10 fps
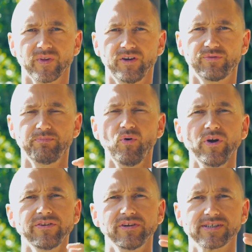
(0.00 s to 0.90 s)
is
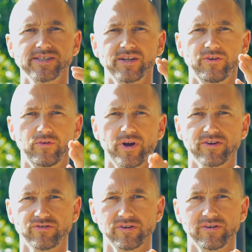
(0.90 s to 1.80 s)
pointing us in a
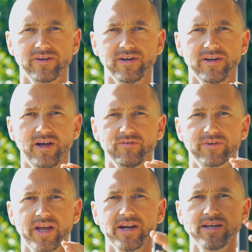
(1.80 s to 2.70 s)
direction
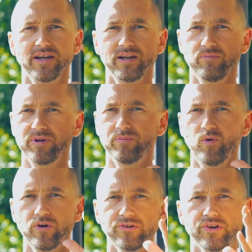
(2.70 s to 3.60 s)
of getting a little bit
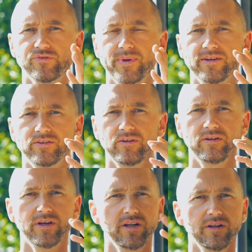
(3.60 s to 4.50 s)
more
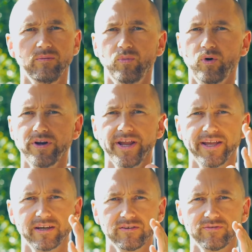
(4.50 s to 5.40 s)
judgmental, a little more
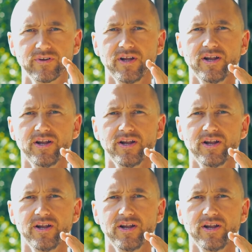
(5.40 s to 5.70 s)
negative,